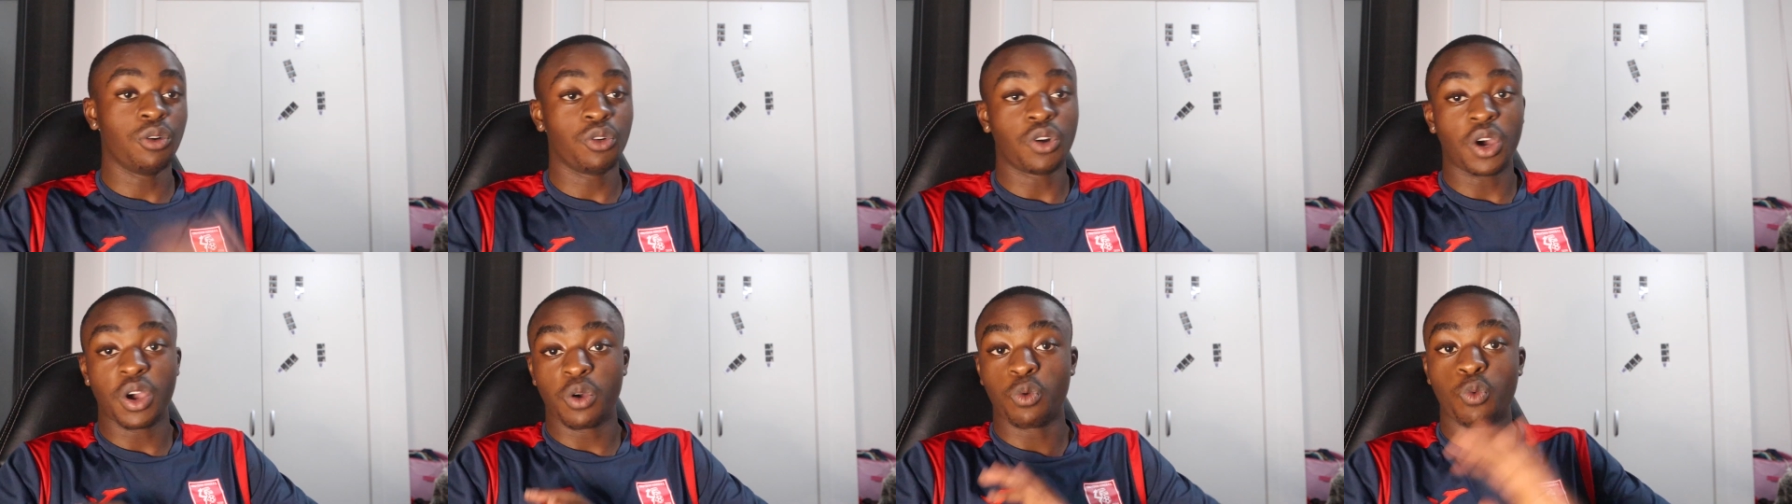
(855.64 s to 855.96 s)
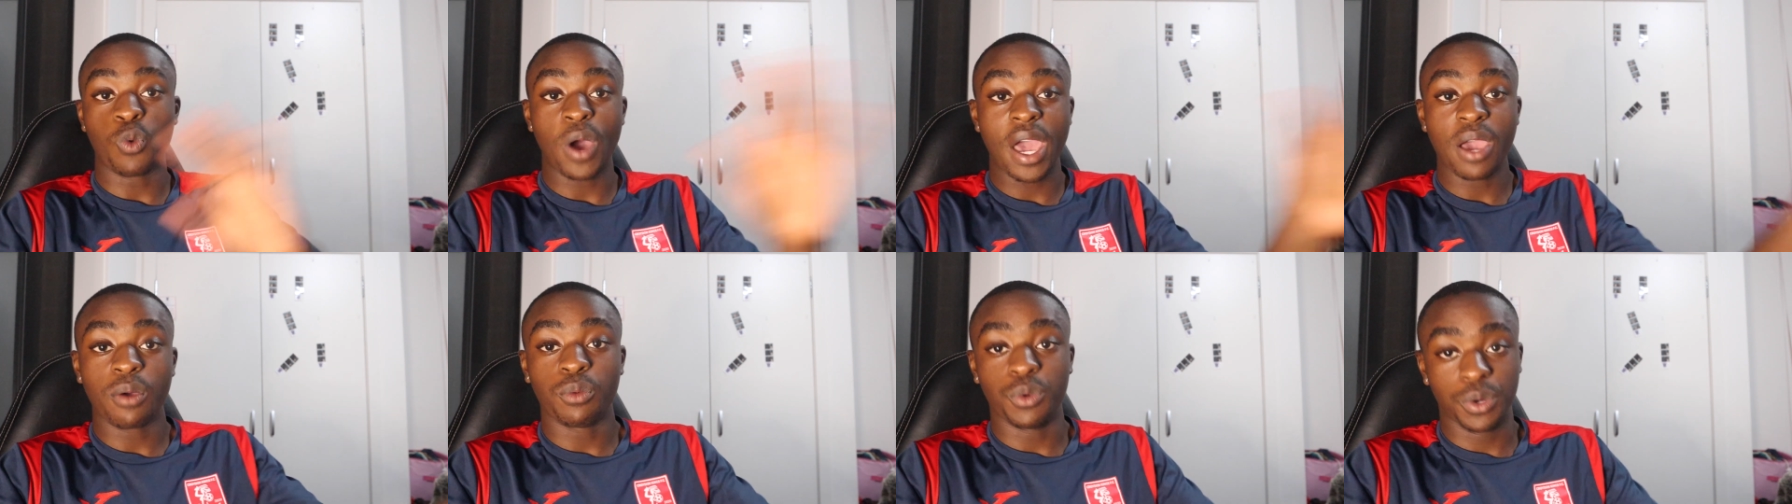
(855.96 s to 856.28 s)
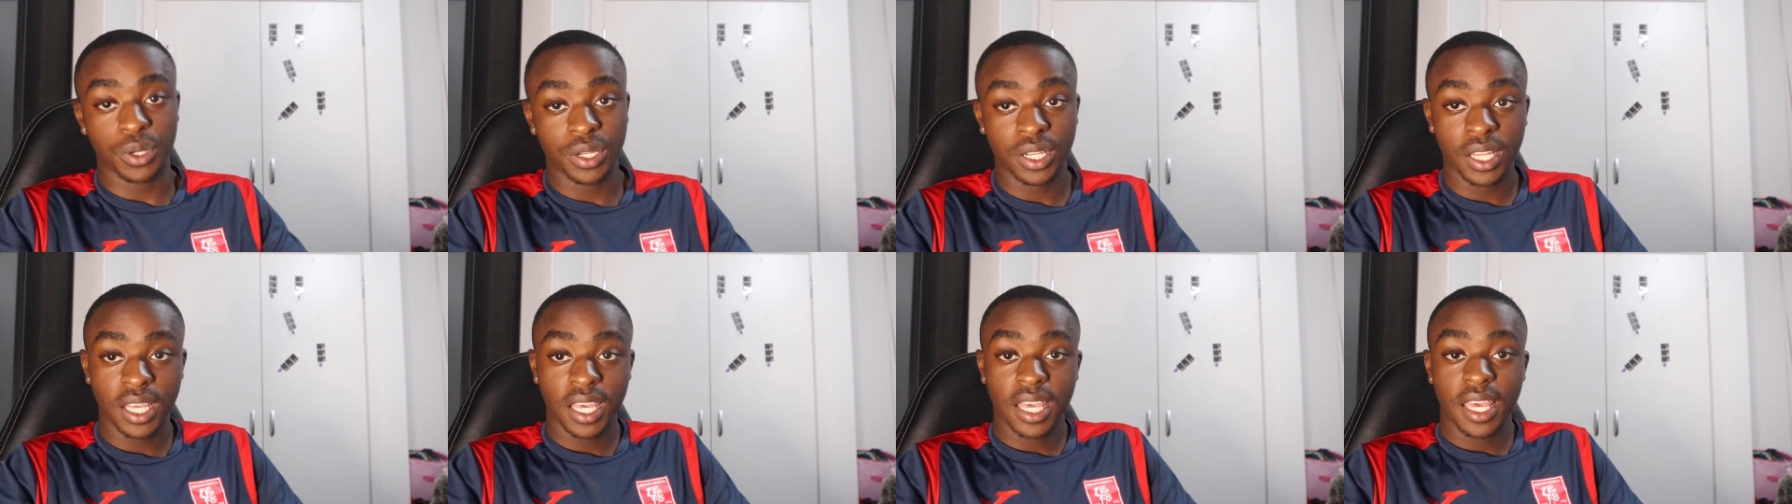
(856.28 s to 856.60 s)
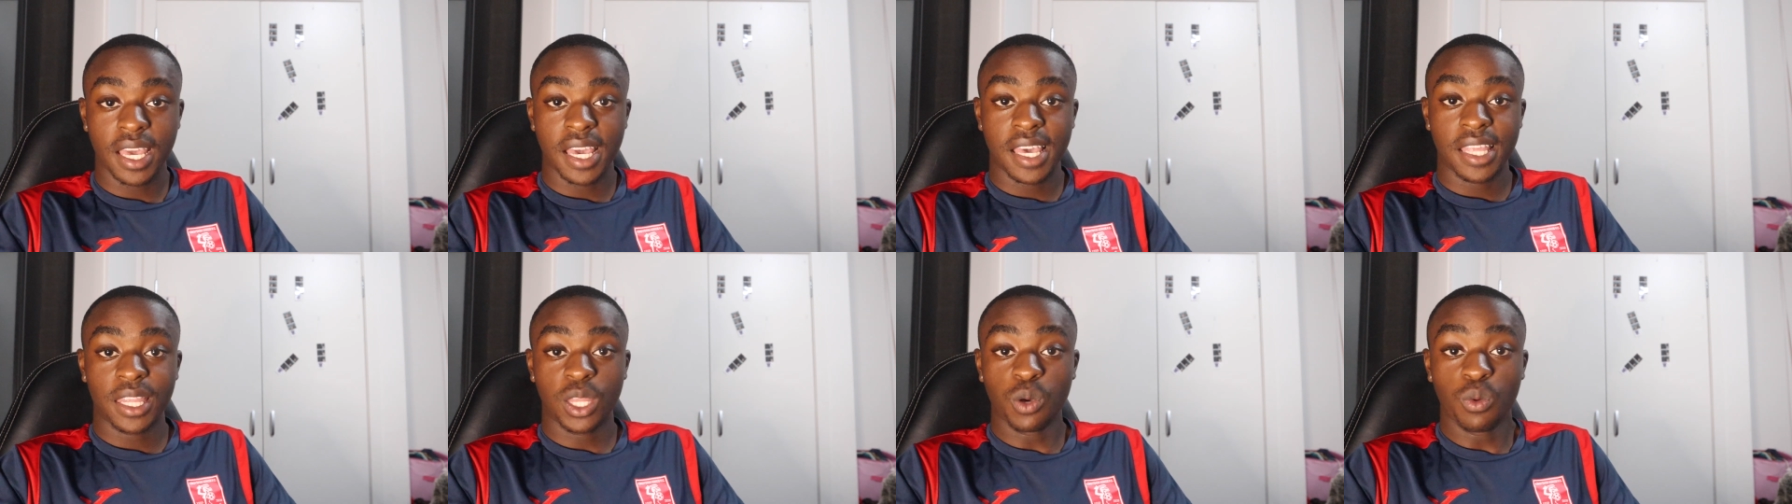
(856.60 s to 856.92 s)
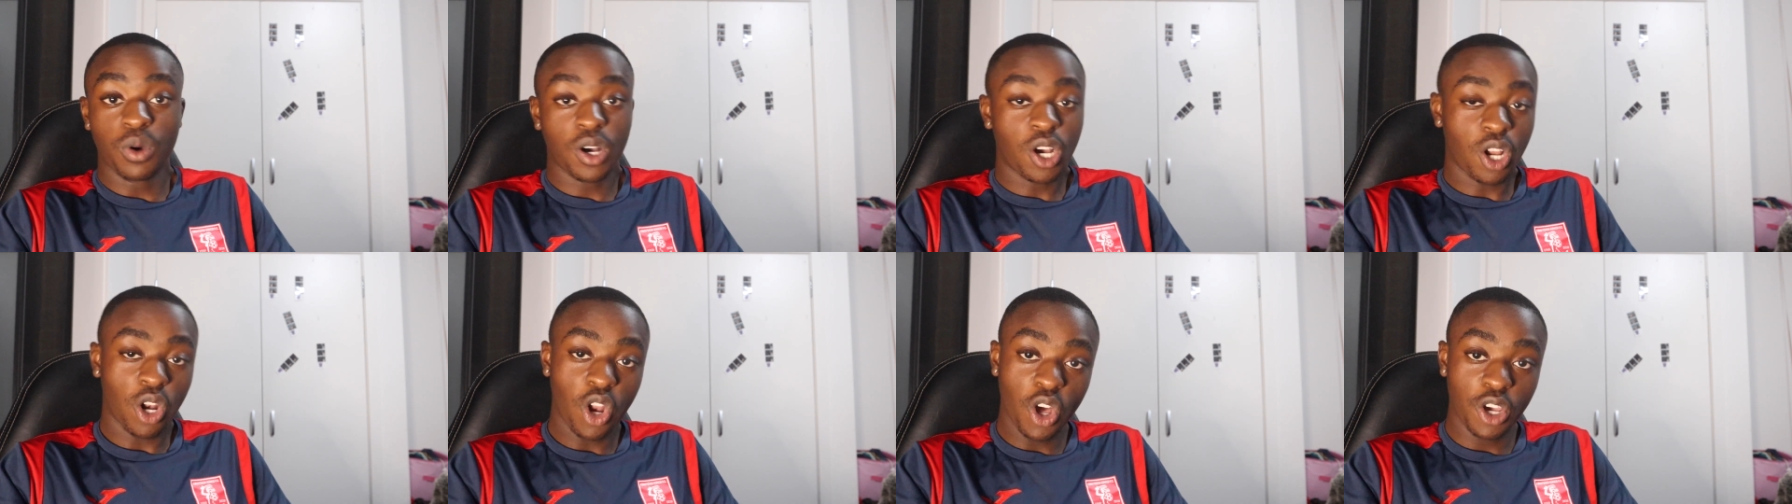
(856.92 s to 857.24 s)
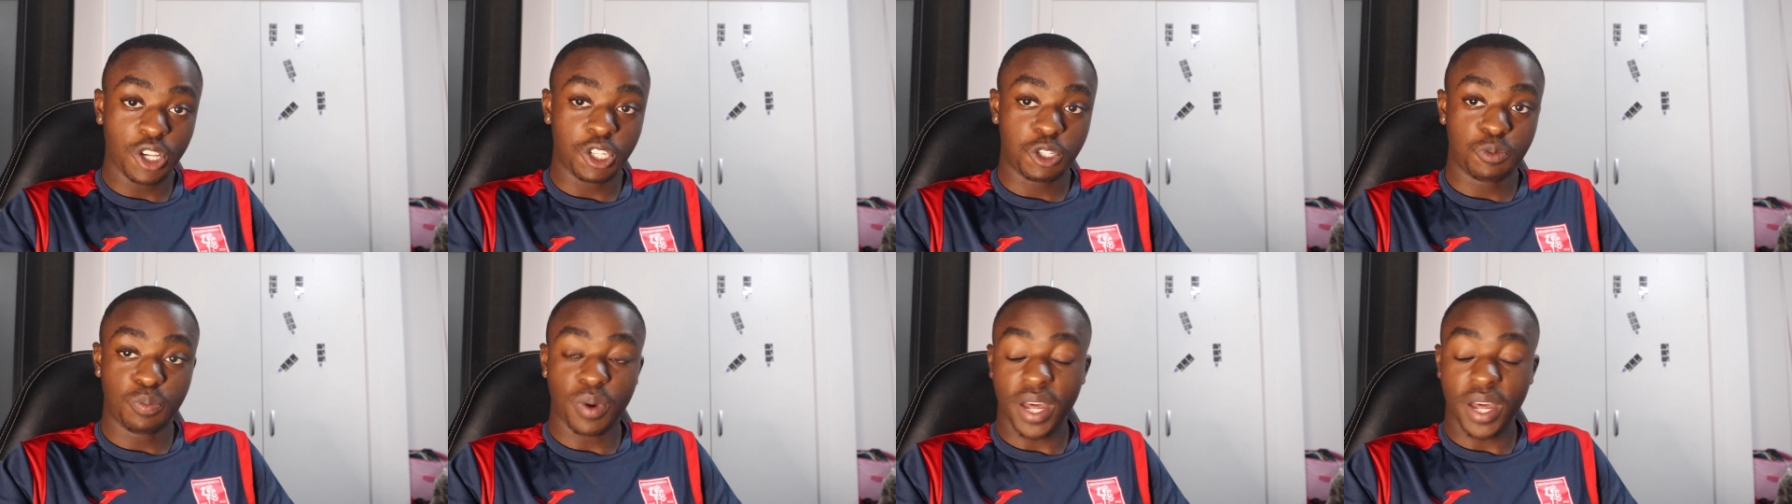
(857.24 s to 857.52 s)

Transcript: They were going wayward. They were close,